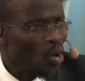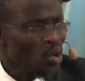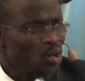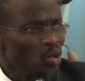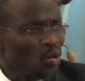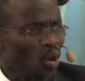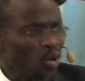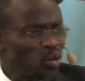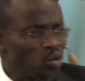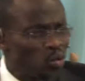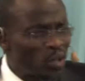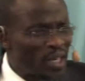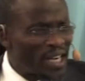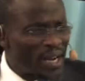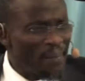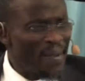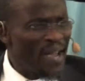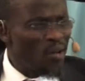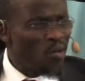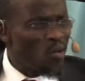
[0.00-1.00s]
You want to
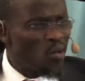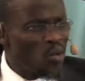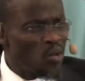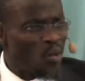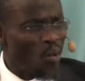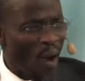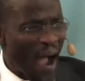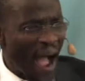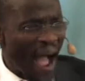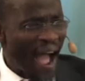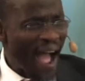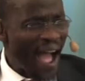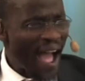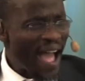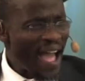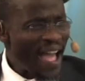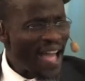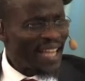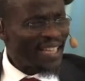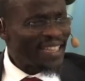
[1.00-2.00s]
remain who you are.
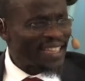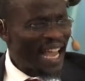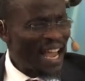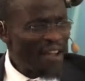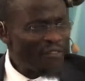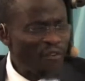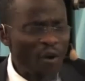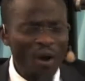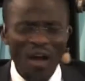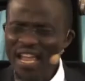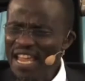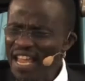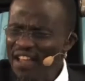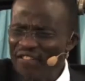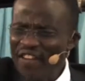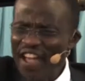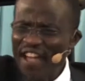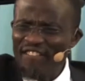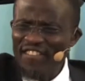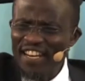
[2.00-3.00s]
Therefore, if
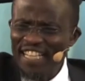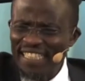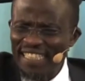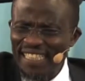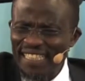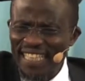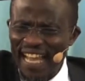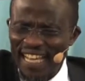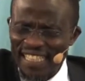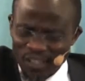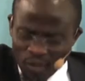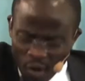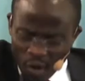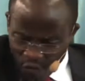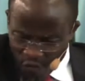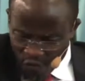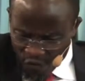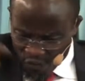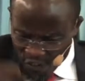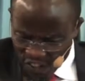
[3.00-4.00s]
everything does not
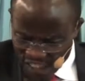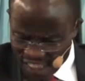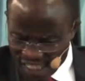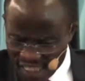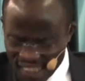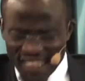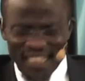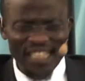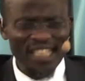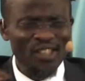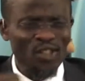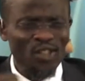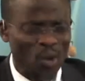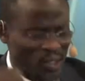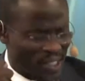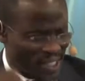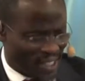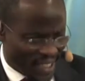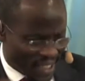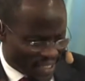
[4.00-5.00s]
fit in your
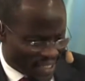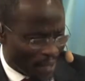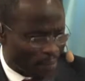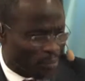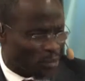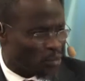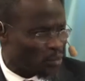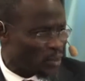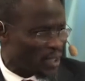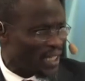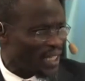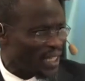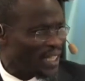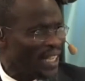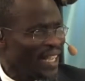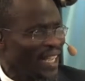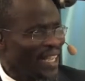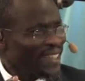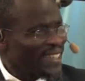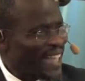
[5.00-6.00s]
system today,
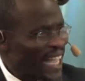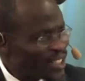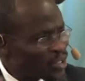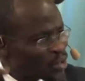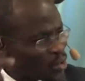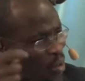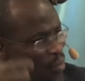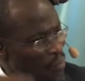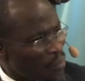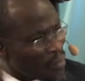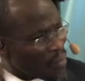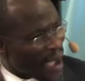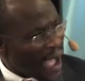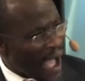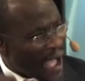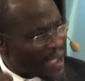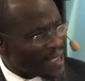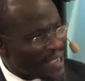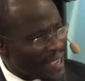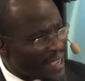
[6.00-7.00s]
does not uh,